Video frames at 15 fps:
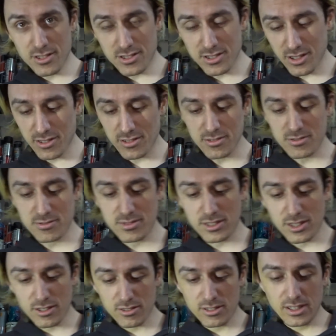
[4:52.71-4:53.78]
So, you
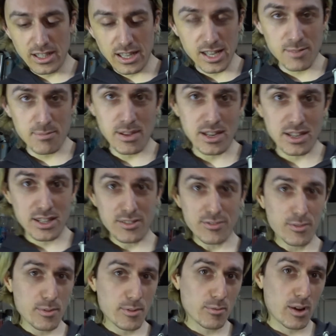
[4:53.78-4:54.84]
know, it could be anything
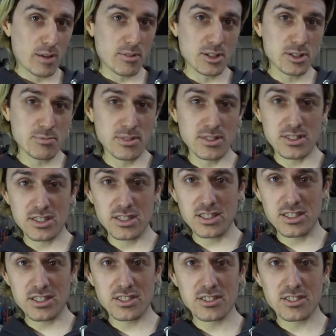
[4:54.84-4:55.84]
from a white wine spritzer